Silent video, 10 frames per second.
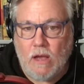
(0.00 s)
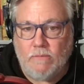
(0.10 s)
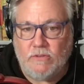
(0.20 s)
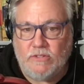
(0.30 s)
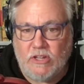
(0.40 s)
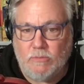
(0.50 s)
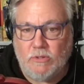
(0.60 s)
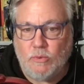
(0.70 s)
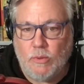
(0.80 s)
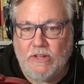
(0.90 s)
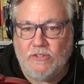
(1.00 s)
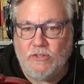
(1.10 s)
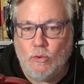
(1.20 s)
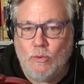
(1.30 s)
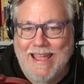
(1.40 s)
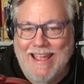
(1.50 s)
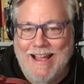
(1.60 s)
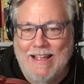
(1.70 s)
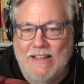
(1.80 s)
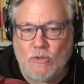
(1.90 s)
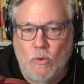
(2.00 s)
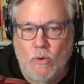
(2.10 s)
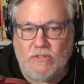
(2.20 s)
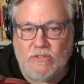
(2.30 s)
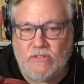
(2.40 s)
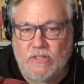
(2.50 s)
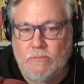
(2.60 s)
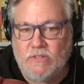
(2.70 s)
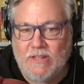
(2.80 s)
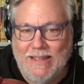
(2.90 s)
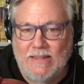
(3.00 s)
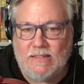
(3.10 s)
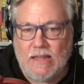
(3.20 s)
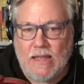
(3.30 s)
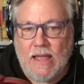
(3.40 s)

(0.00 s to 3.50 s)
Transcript: a conversation between two AI toys seems to hint